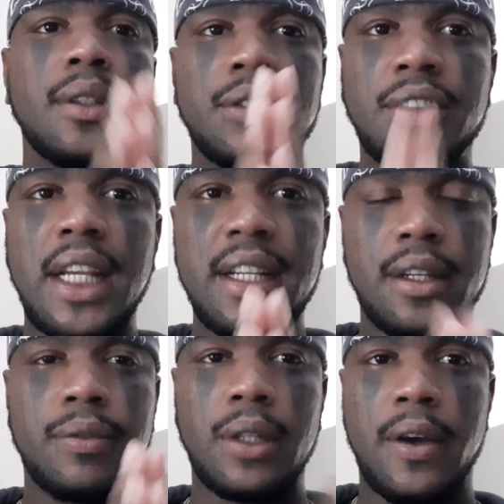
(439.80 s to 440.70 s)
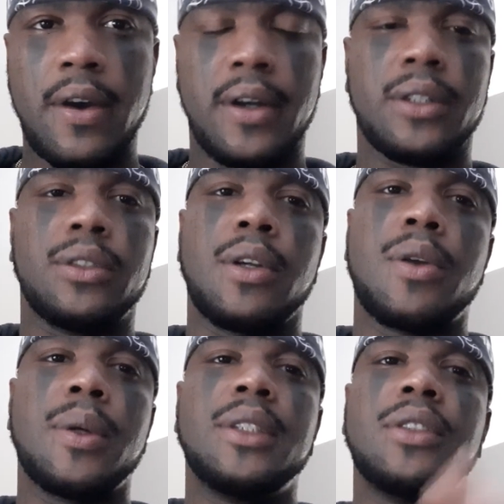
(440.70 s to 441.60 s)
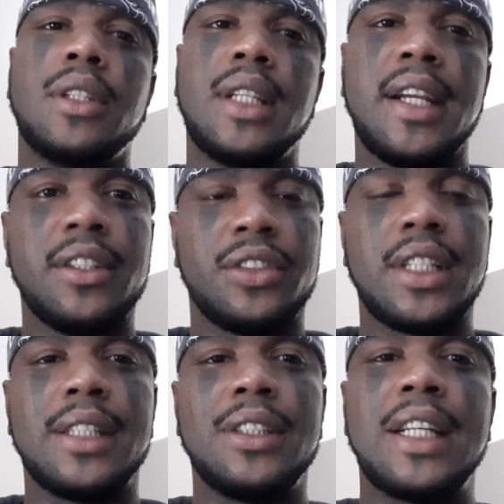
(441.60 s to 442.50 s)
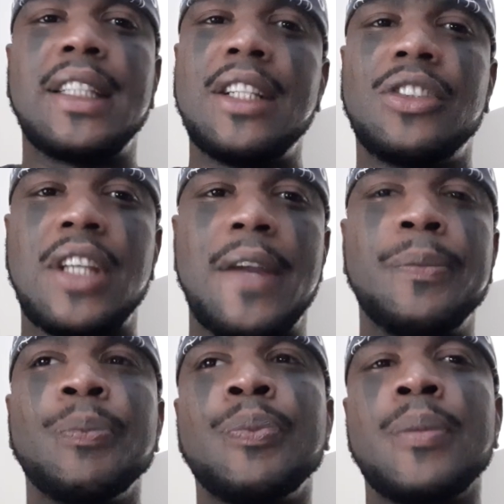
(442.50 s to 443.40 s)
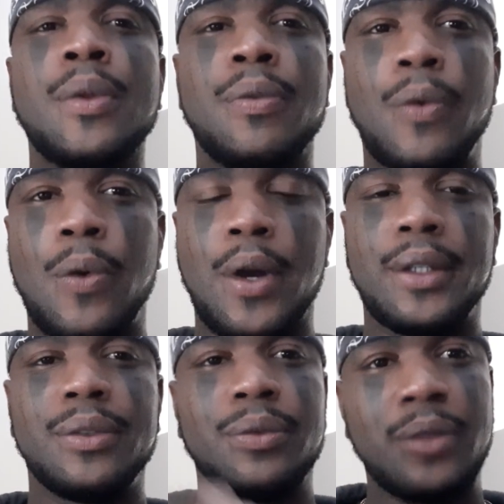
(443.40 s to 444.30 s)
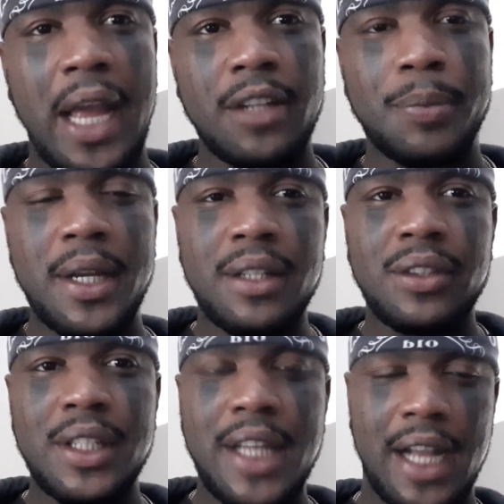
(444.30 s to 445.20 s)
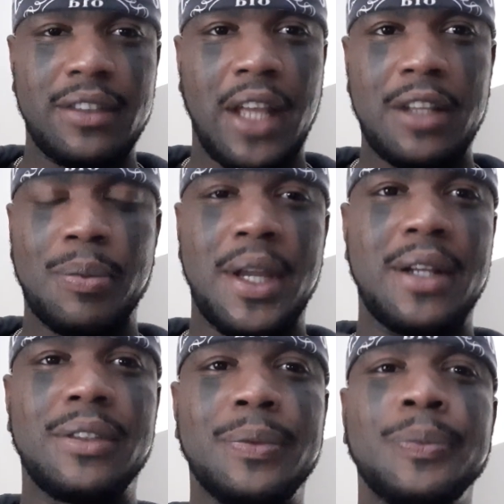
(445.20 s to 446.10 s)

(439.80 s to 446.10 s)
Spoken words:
set of laws according to their standard that they set for taxpayers and non-taxpayers.